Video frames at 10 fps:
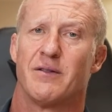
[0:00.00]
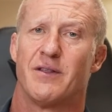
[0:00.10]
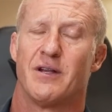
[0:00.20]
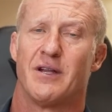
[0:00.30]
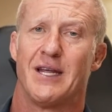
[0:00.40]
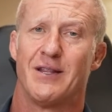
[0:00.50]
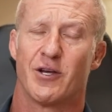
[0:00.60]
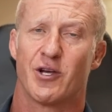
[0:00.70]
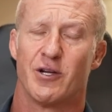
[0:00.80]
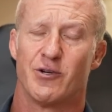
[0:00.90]
than in
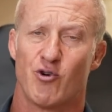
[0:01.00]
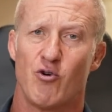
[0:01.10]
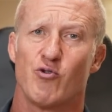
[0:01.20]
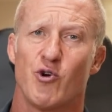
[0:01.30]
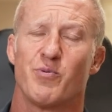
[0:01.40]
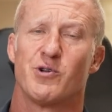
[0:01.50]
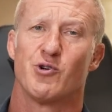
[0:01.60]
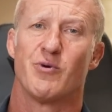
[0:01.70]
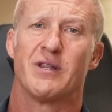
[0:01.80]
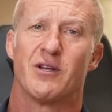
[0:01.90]
the control group
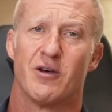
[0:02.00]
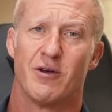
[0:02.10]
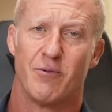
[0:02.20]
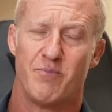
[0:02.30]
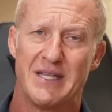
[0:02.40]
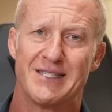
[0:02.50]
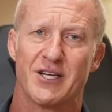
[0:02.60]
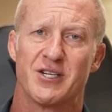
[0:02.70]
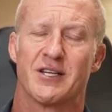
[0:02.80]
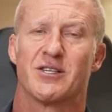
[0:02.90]
doing the
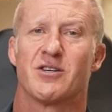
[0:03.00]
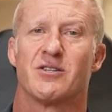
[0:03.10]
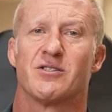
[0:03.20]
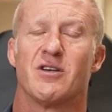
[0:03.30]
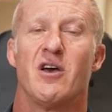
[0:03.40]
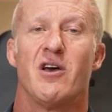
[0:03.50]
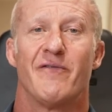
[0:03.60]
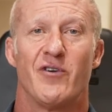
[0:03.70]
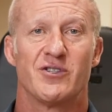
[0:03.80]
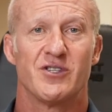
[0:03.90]
midsection exercises
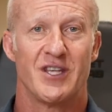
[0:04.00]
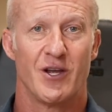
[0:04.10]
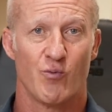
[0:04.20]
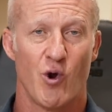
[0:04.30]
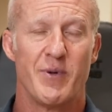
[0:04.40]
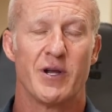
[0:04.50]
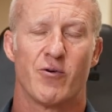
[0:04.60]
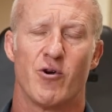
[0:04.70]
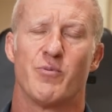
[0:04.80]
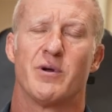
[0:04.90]
versus the aerobic
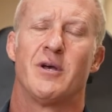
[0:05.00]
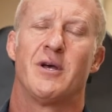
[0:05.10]
group,